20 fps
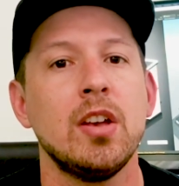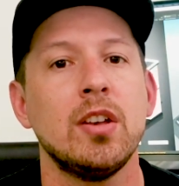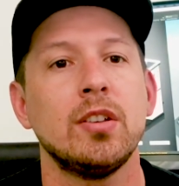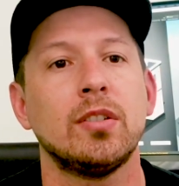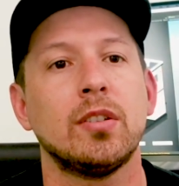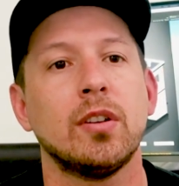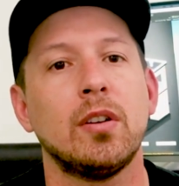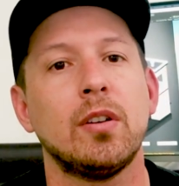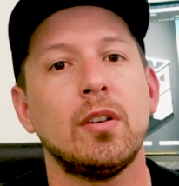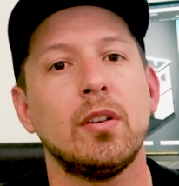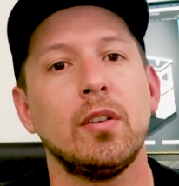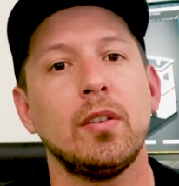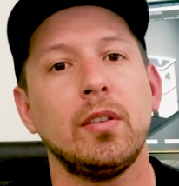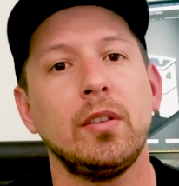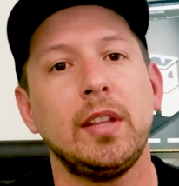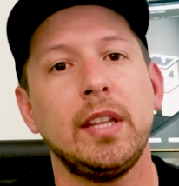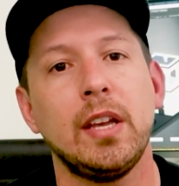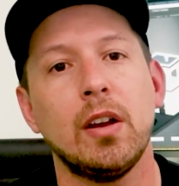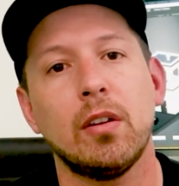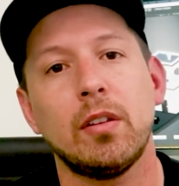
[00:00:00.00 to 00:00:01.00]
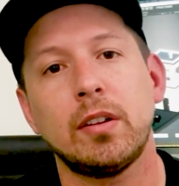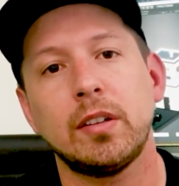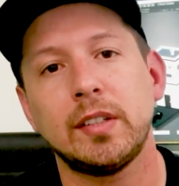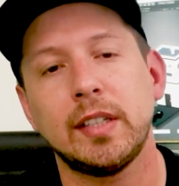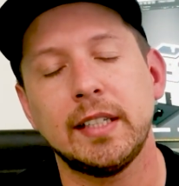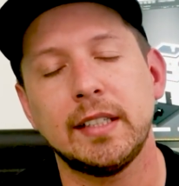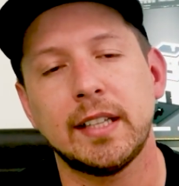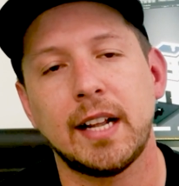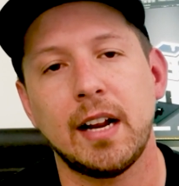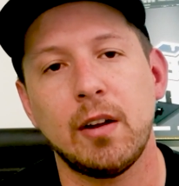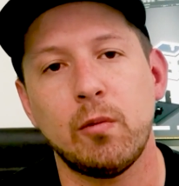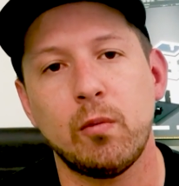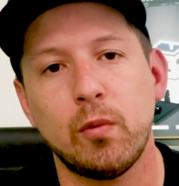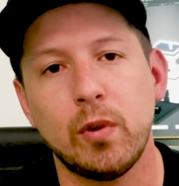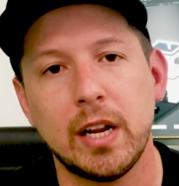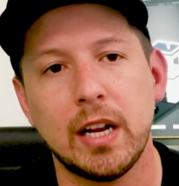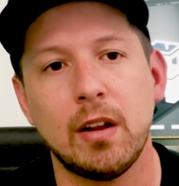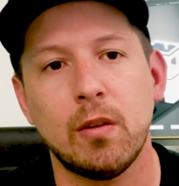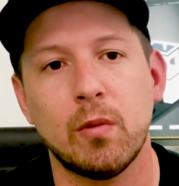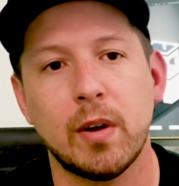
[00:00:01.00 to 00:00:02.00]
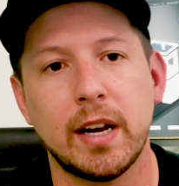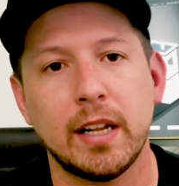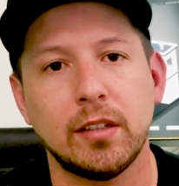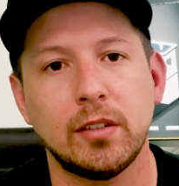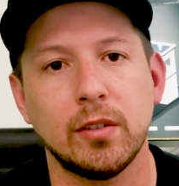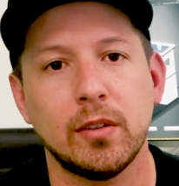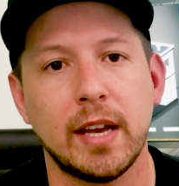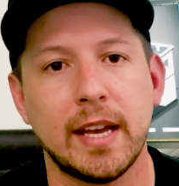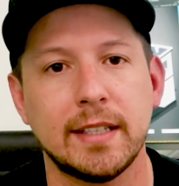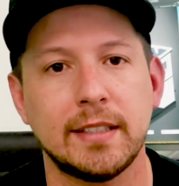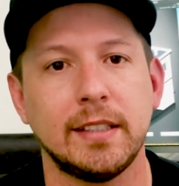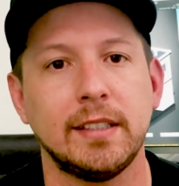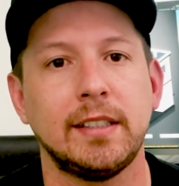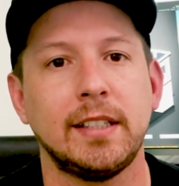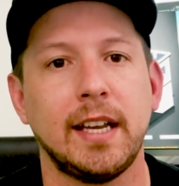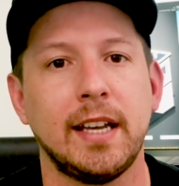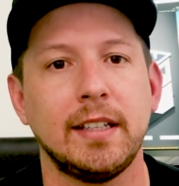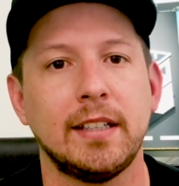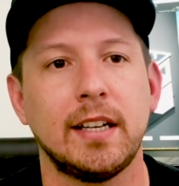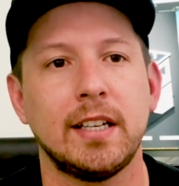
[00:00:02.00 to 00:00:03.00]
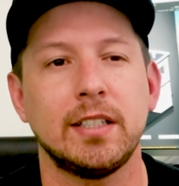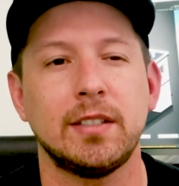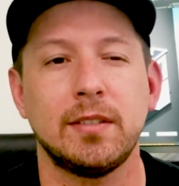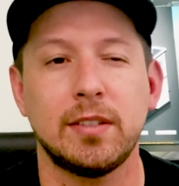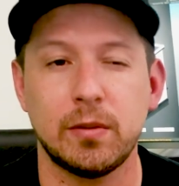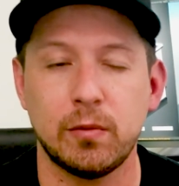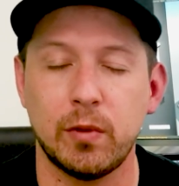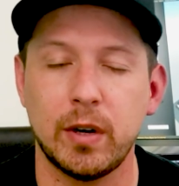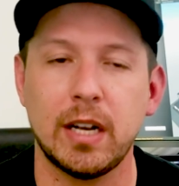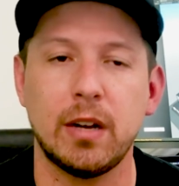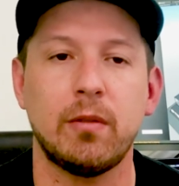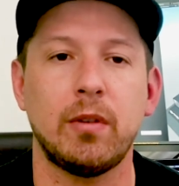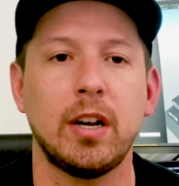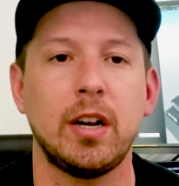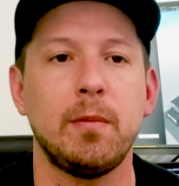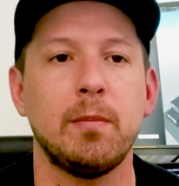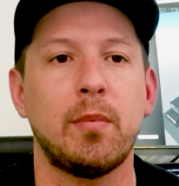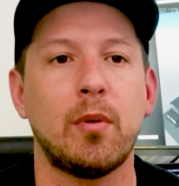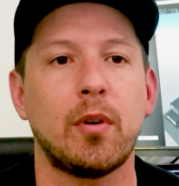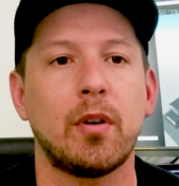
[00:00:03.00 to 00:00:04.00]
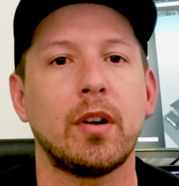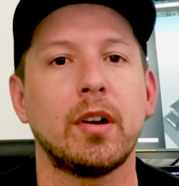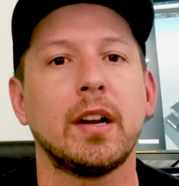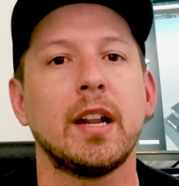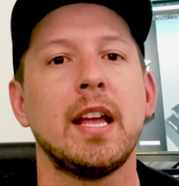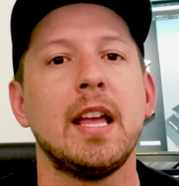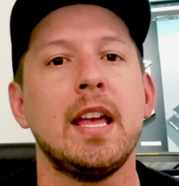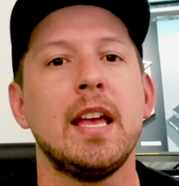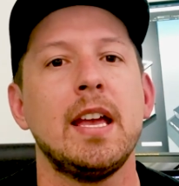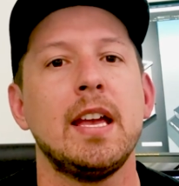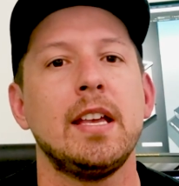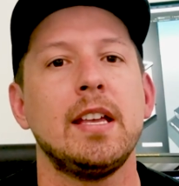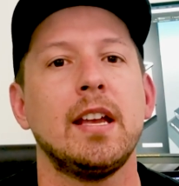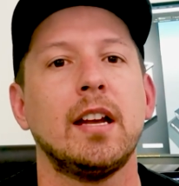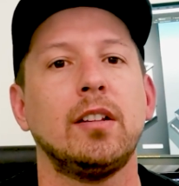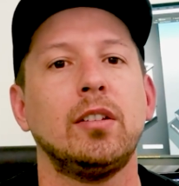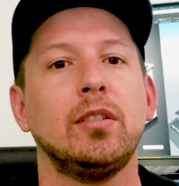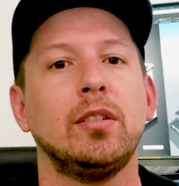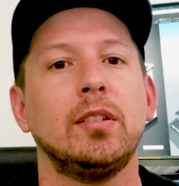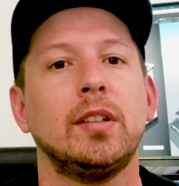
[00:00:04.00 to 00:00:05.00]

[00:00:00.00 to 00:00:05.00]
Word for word: So the other thing that I really wanted to hesitate, that is really, really important yeah,